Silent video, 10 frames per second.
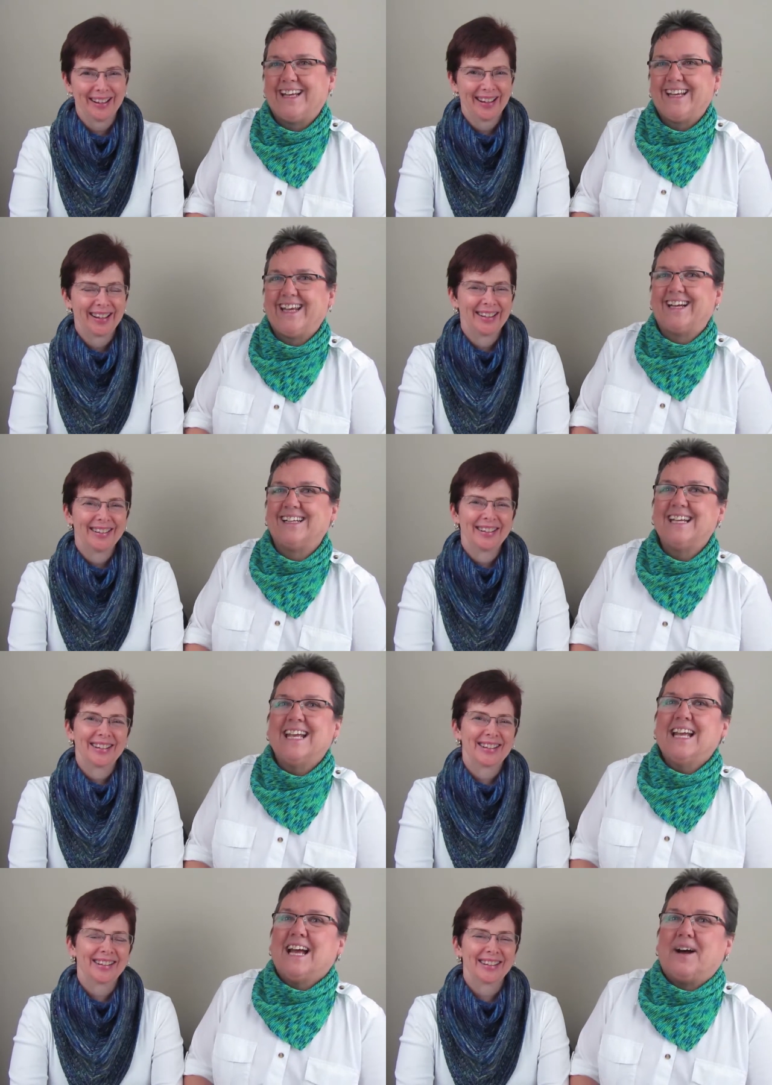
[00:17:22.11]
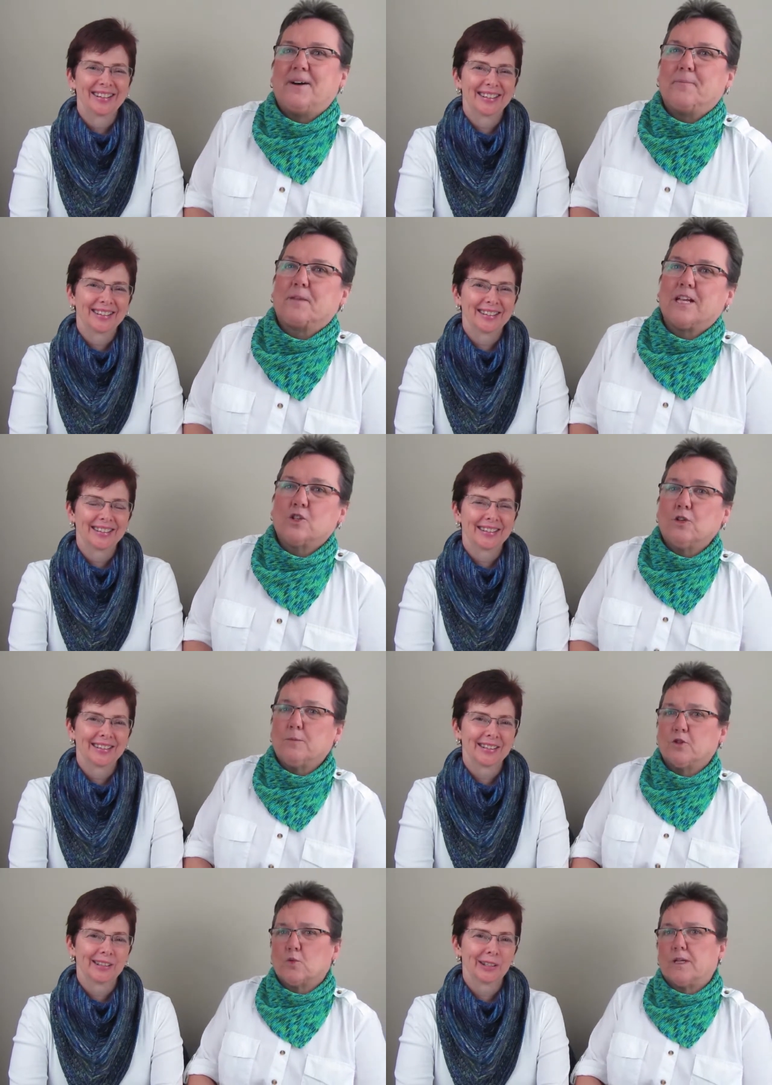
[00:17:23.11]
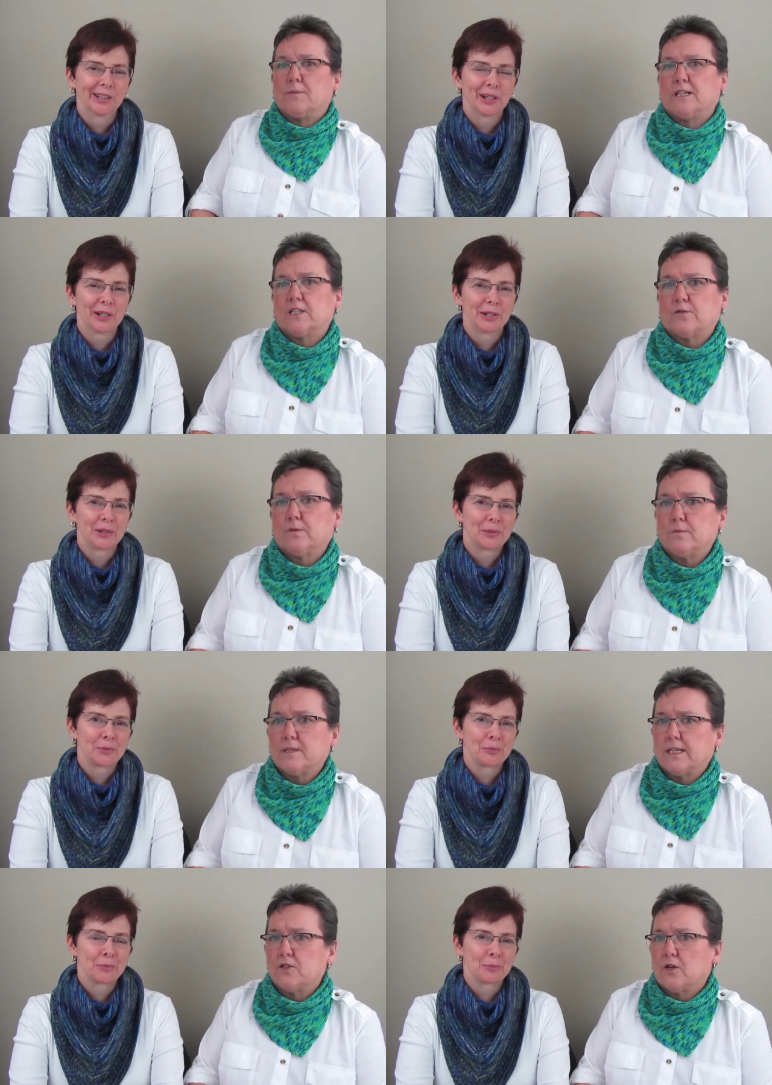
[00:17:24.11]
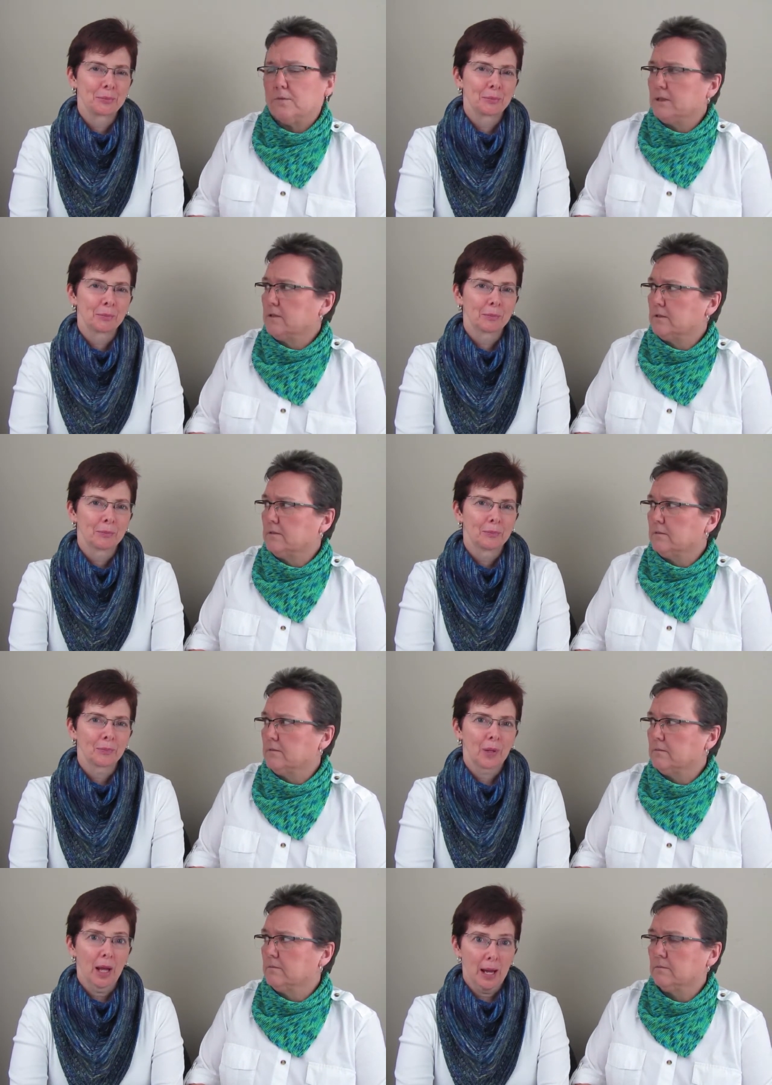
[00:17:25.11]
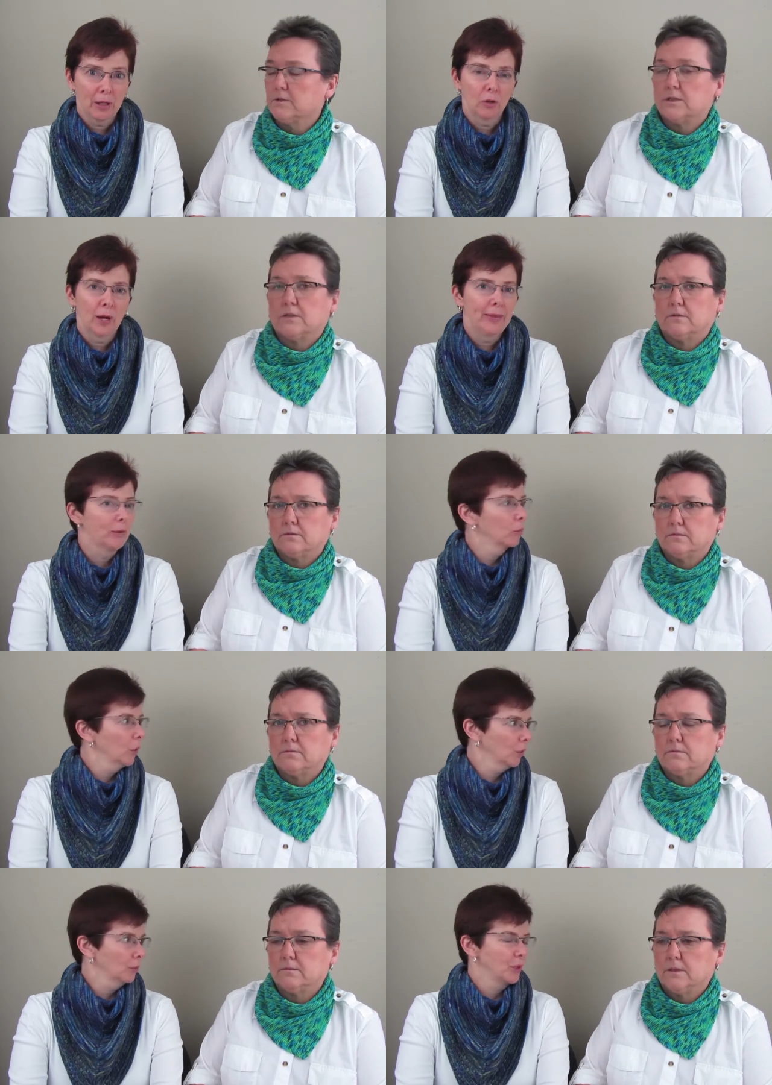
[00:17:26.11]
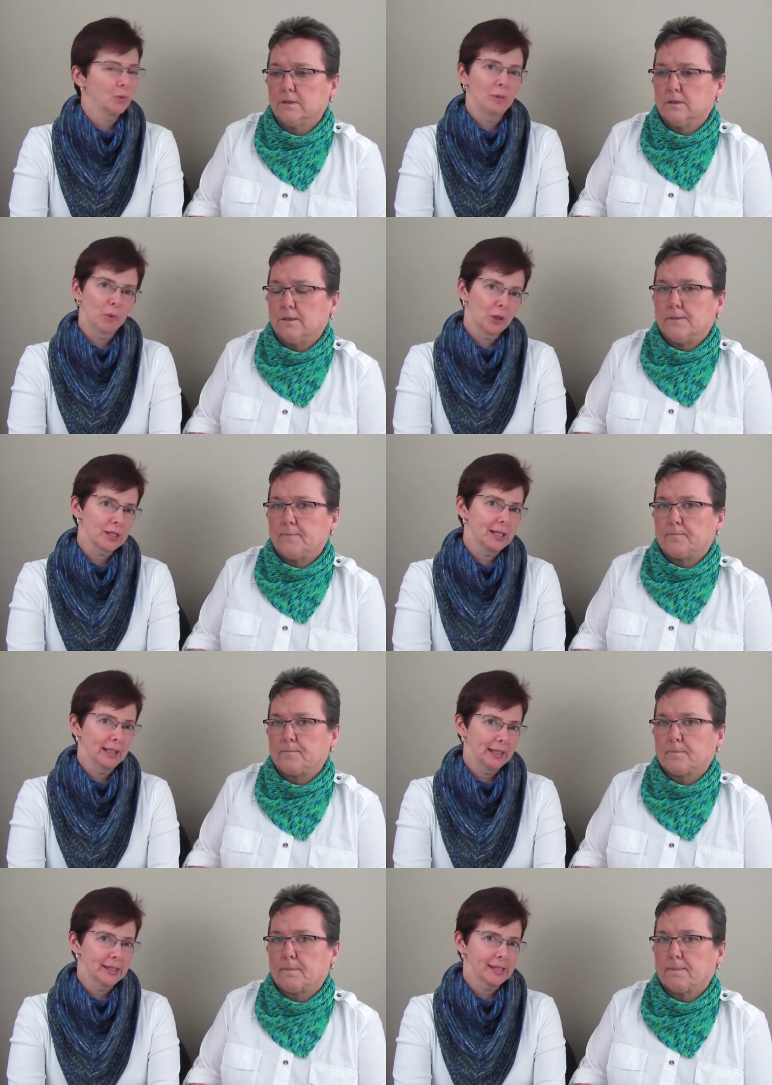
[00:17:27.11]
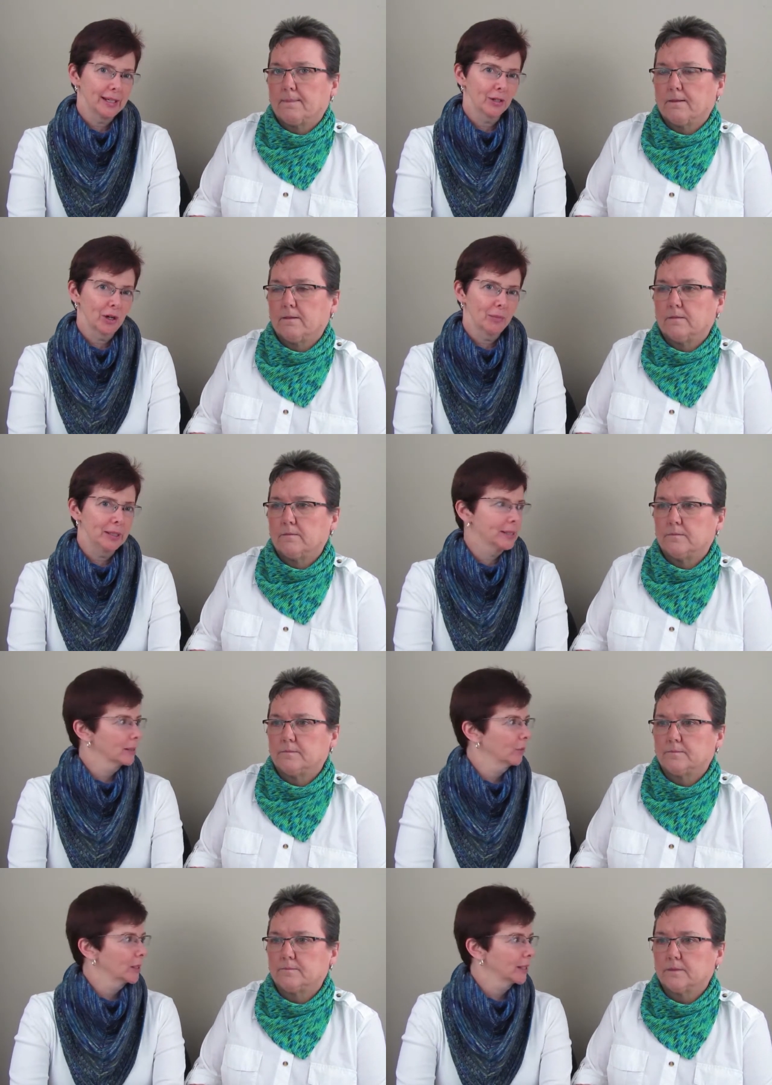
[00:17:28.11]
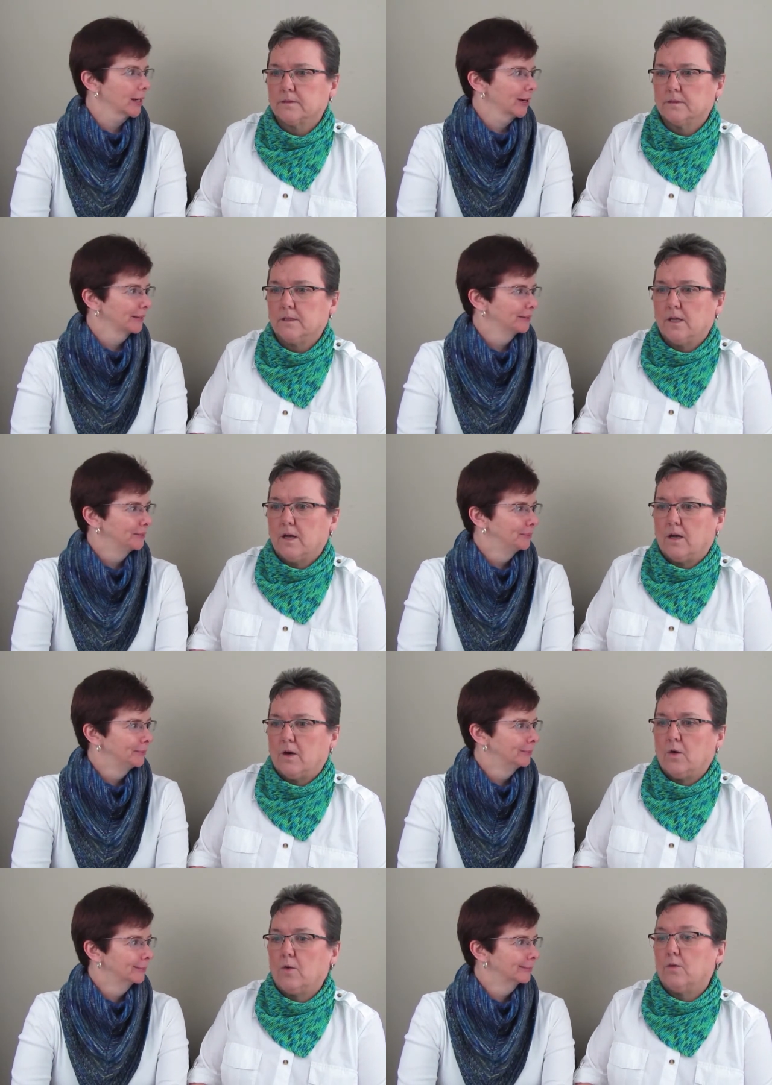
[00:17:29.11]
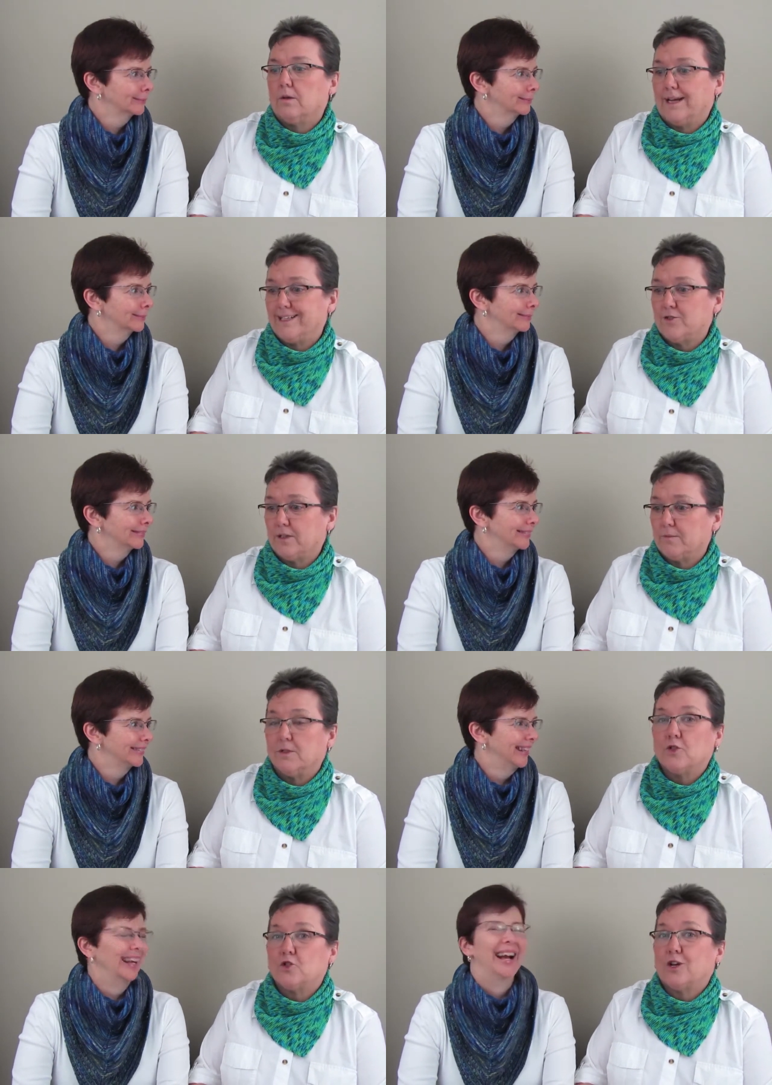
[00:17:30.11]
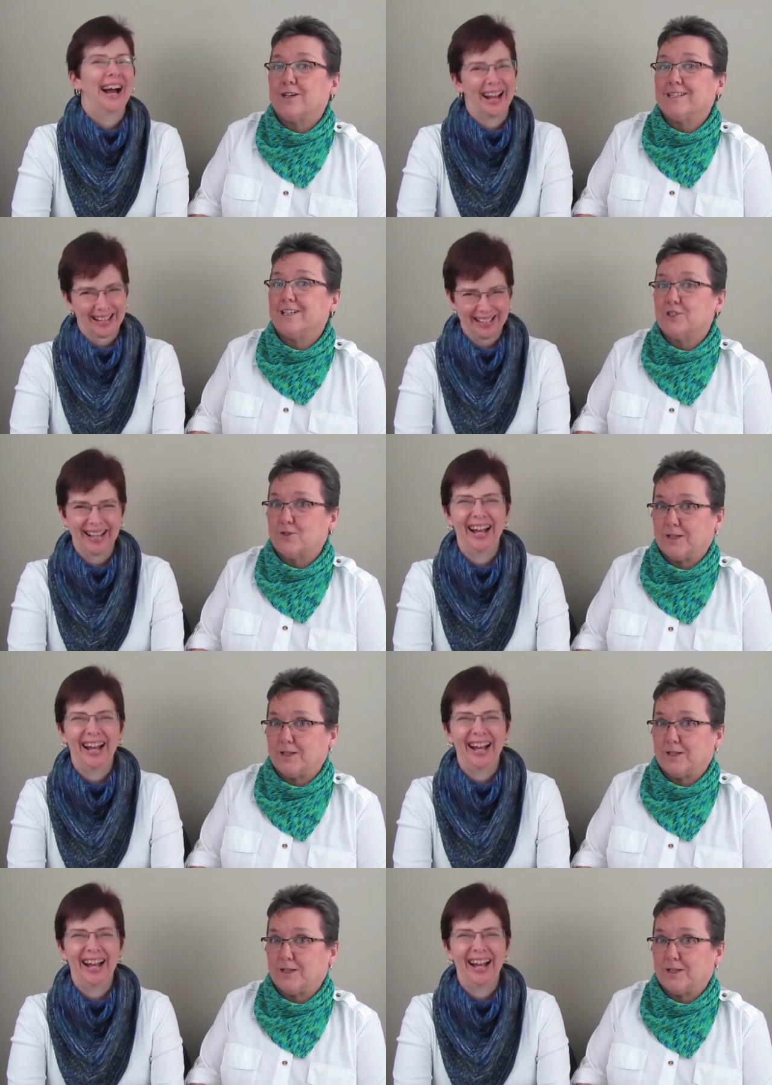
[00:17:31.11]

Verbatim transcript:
Speaker 1: yeah. Um, it's only about 20 minutes from St. Thomas.
Speaker 2: I know, so, and the road between Port Stanley and St. Thomas. What's there?
Speaker 1: Oh, ice cream. Shaw's ice